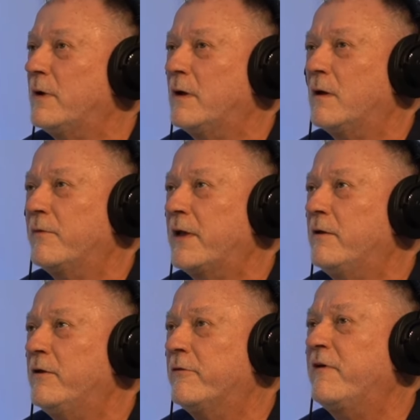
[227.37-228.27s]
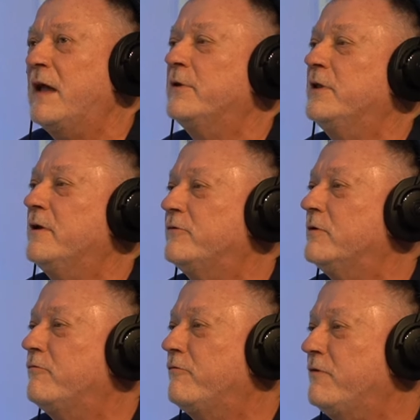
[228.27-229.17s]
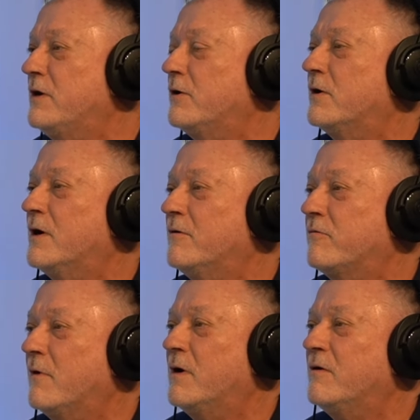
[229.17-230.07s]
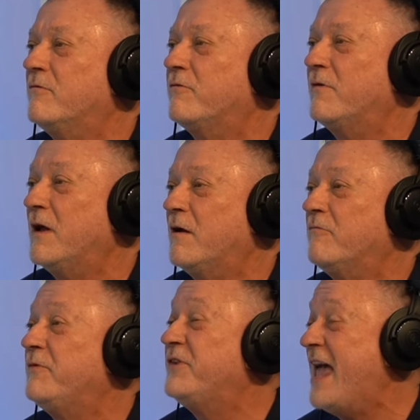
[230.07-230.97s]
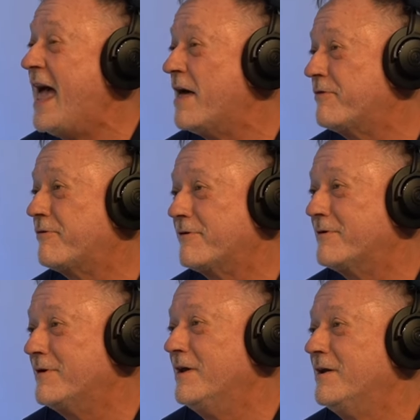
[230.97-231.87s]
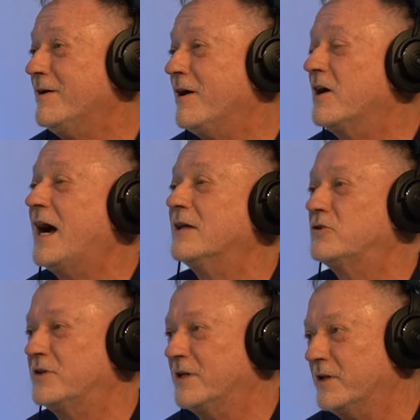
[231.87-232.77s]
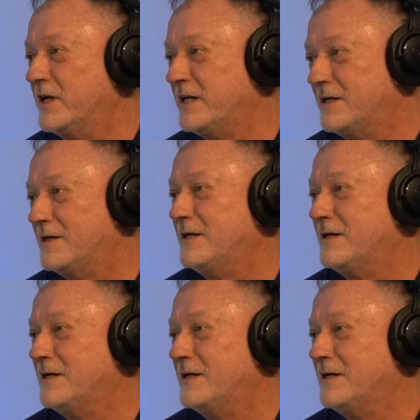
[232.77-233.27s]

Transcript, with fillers: uh, the the family lived in fear of of of death uh, constantly.